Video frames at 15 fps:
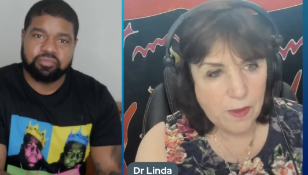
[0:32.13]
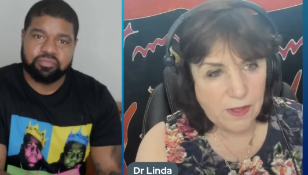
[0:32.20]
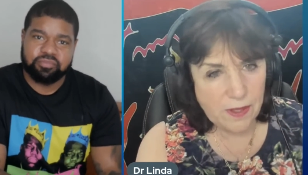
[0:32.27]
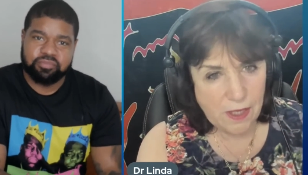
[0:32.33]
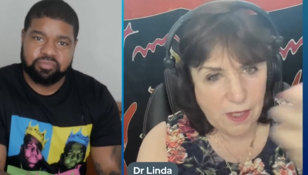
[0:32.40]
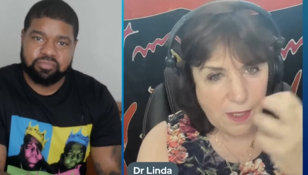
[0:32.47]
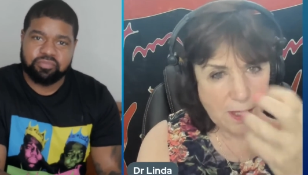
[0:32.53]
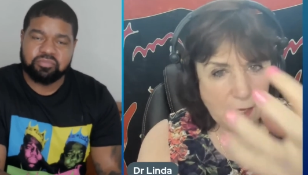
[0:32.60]
Speaker 1: But then
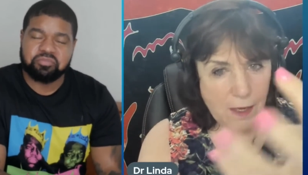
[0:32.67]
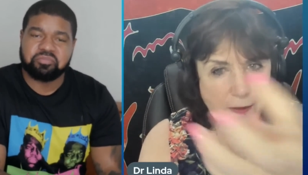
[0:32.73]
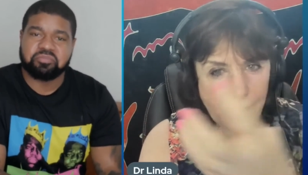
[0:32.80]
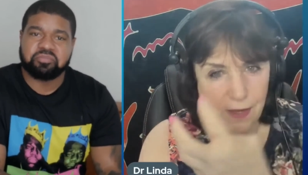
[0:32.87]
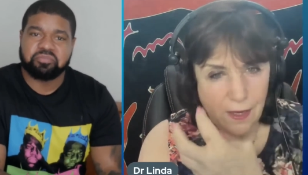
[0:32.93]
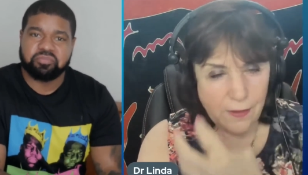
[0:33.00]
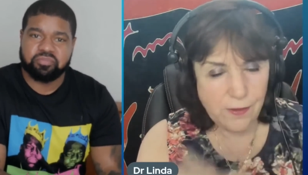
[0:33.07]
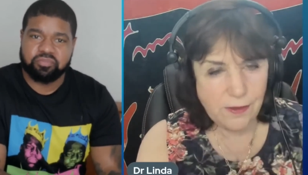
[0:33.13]
you got all the
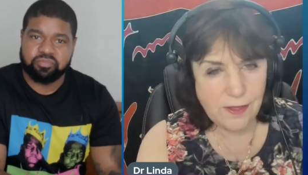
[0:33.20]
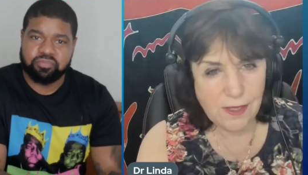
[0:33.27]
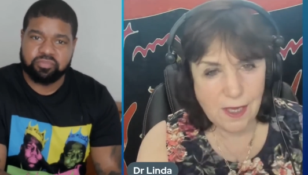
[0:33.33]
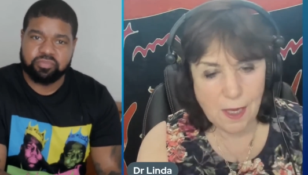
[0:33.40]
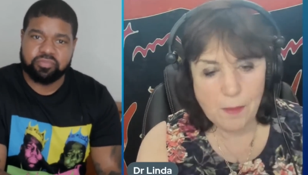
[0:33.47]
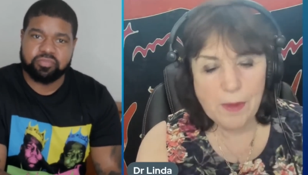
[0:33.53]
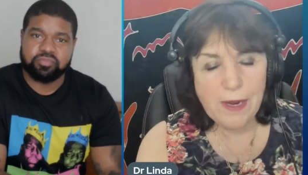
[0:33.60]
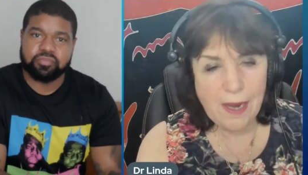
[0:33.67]
others
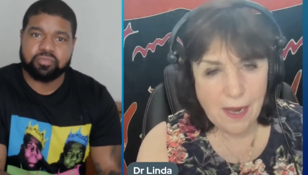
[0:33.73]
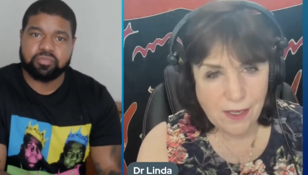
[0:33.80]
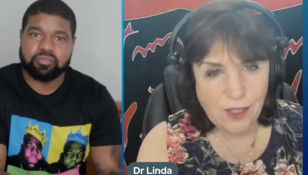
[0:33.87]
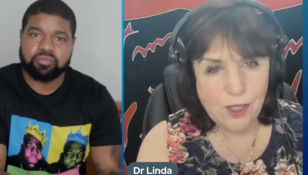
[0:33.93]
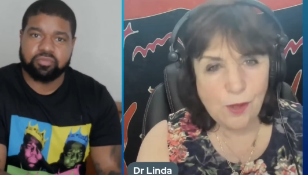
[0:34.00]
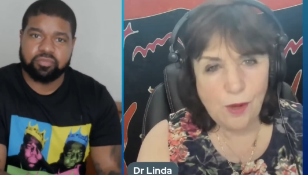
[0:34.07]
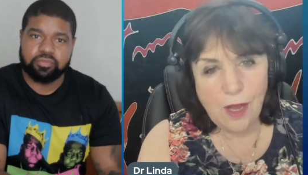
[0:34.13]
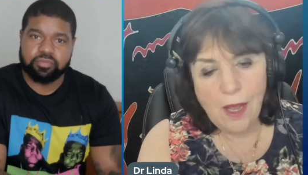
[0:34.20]
coming at
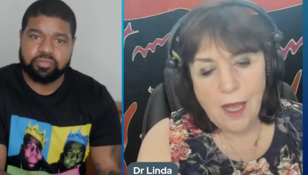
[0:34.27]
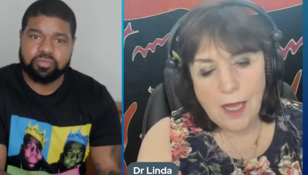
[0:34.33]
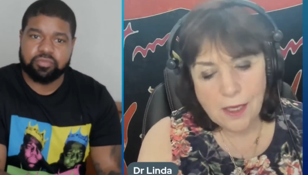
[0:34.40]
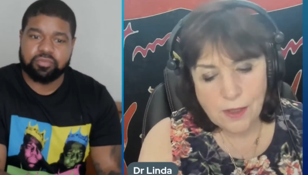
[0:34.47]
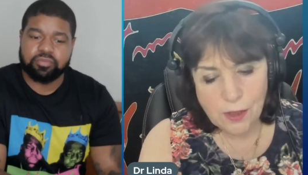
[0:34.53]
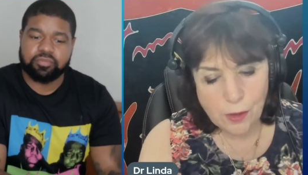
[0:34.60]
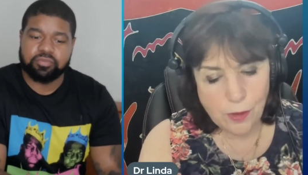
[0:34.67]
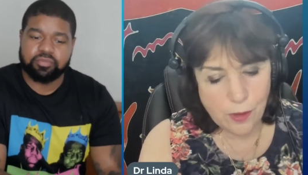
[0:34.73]
you.
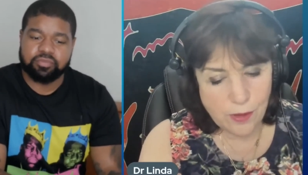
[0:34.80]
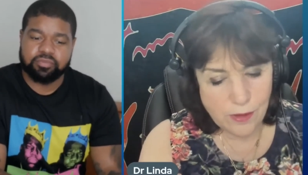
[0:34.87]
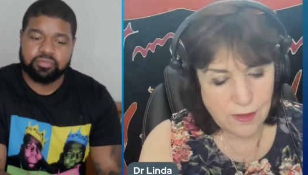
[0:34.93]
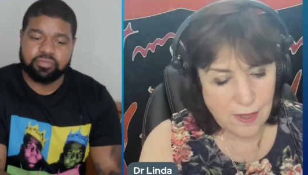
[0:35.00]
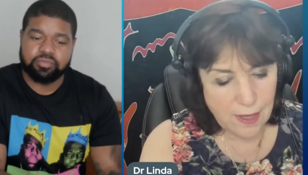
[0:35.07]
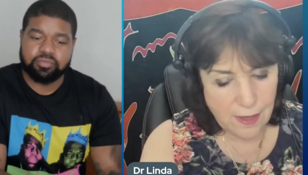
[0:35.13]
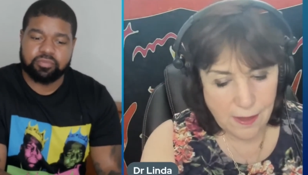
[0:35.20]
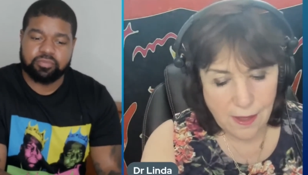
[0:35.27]
So who's
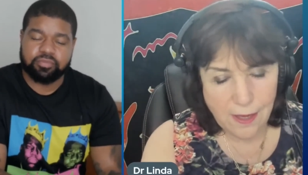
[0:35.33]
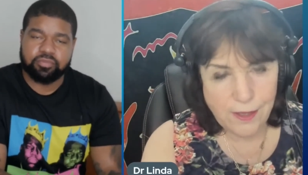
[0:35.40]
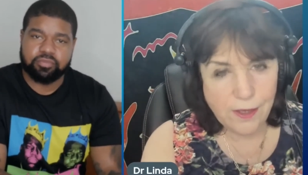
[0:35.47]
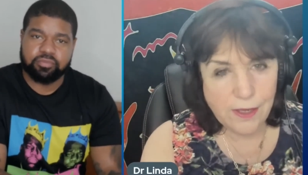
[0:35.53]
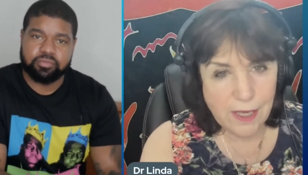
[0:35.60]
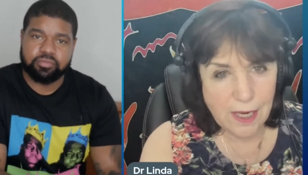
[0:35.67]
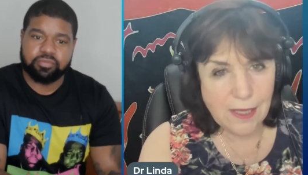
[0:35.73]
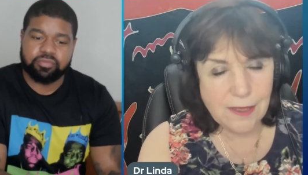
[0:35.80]
like on your
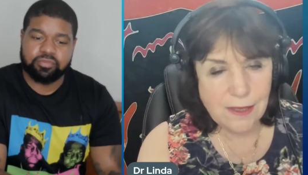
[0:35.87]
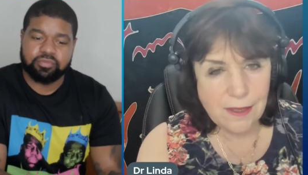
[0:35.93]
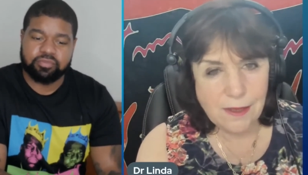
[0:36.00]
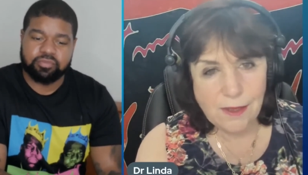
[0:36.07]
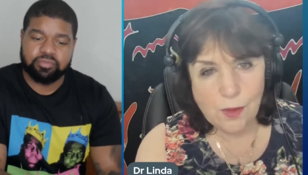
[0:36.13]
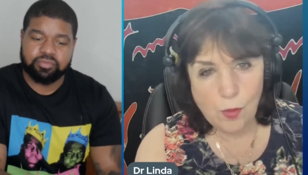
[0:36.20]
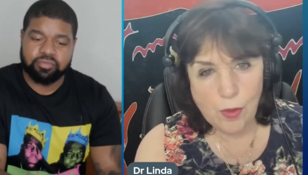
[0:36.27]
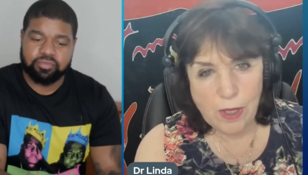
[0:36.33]
case
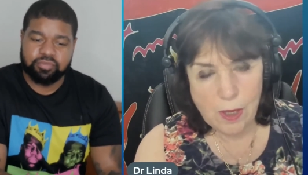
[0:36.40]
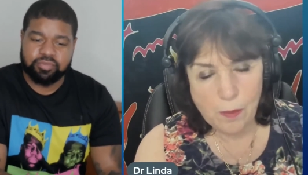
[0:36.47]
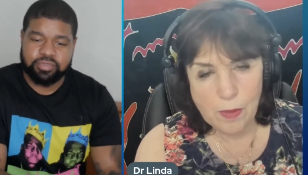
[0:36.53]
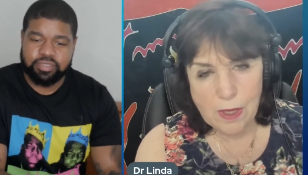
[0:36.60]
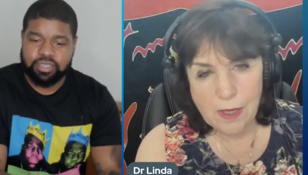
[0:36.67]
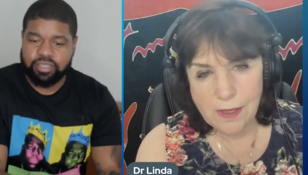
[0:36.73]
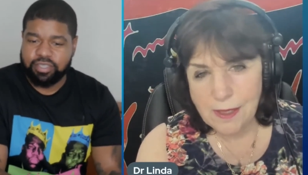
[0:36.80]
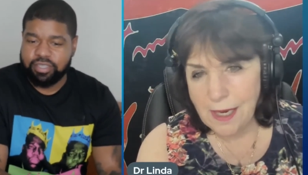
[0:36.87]
this week?
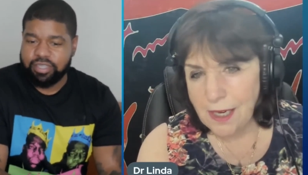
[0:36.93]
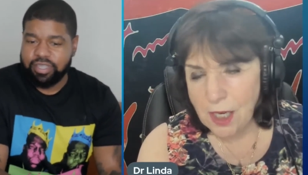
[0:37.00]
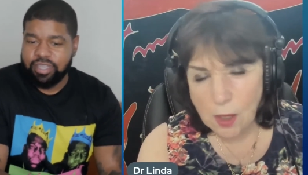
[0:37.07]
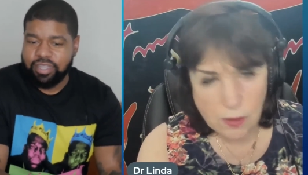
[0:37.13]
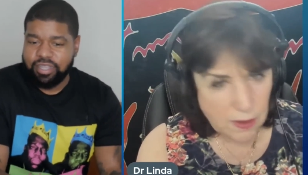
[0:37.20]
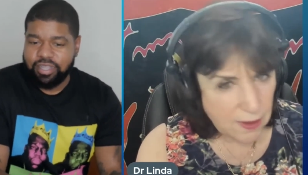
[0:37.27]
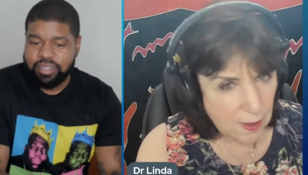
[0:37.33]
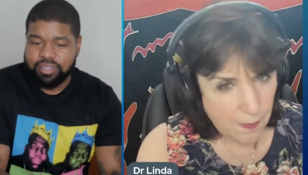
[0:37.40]
Because I know
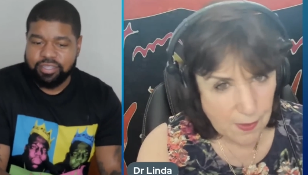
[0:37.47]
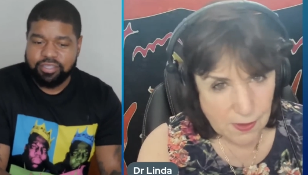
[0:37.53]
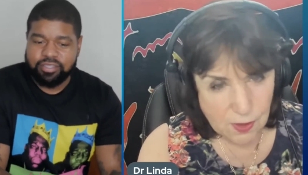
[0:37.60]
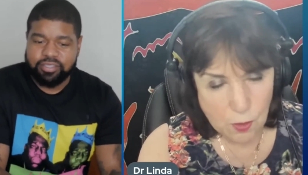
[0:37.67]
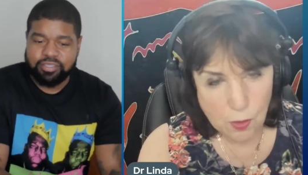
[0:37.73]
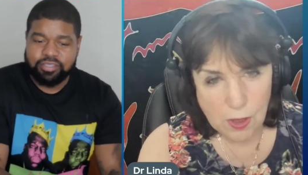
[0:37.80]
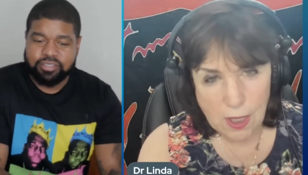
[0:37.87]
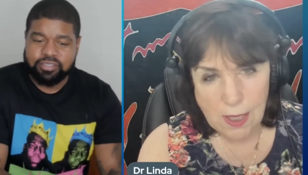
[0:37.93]
something's
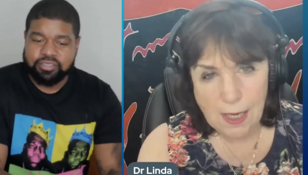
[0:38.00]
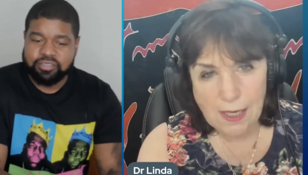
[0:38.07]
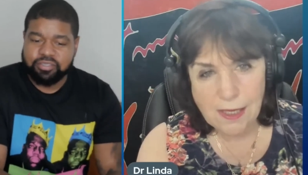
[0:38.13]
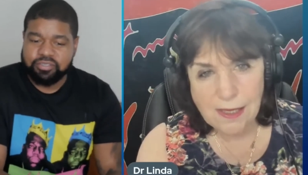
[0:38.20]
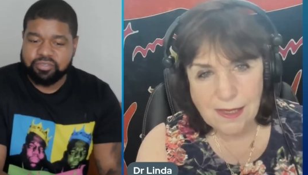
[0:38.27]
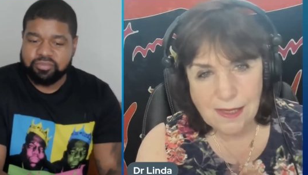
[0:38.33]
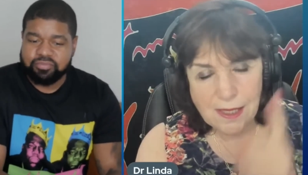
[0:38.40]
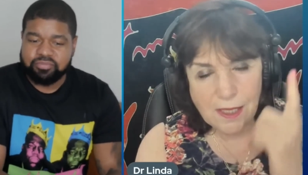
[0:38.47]
going on. I can
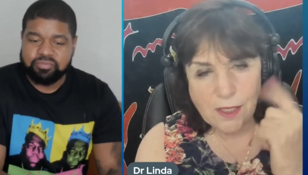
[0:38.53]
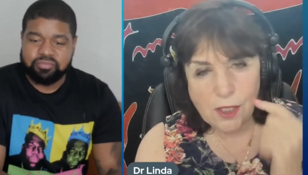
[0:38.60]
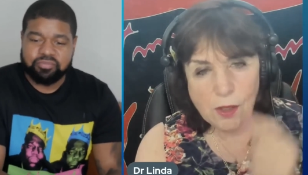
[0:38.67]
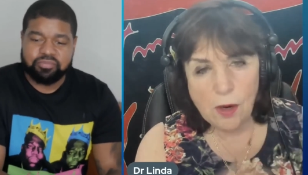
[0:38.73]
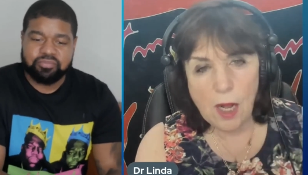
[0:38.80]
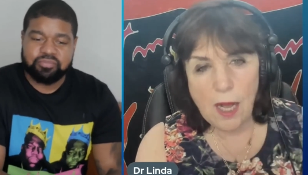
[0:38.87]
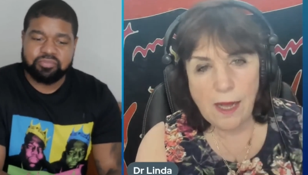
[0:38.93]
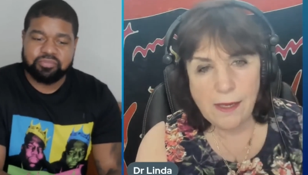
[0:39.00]
see it in your
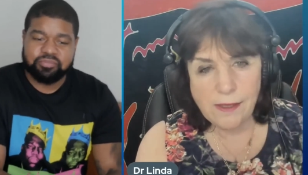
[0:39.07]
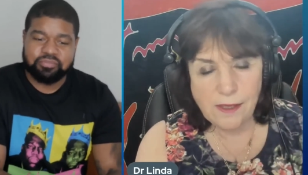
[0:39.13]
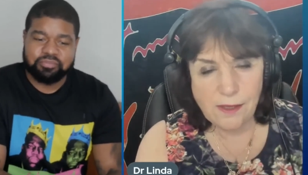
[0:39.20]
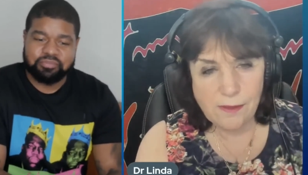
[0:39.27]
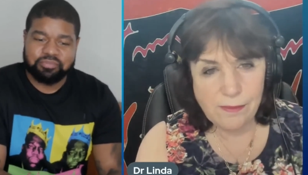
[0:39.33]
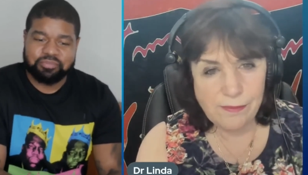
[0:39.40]
eyes.